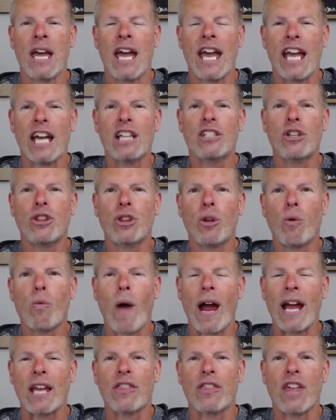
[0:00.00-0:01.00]
Is it the
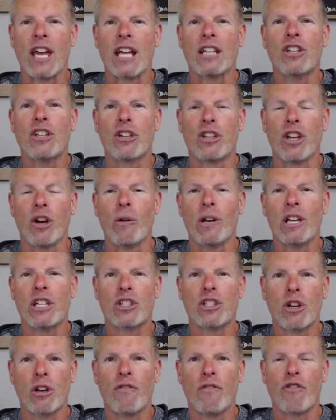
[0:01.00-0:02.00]
right thing to do and it's
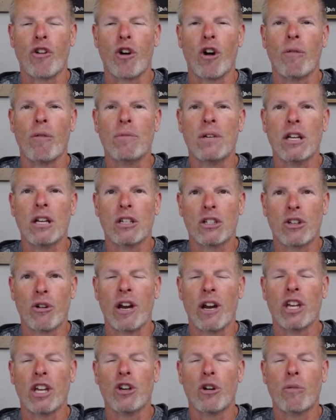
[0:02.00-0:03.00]
confirmed
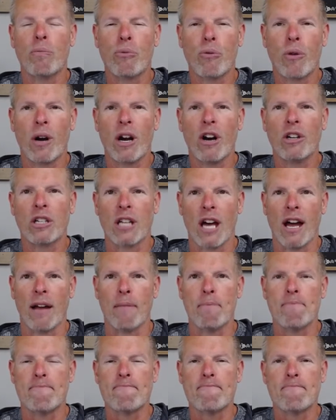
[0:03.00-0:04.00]
during your prayer
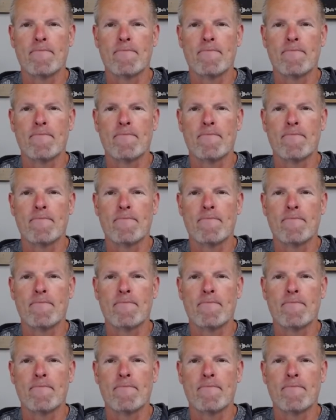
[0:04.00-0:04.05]
time?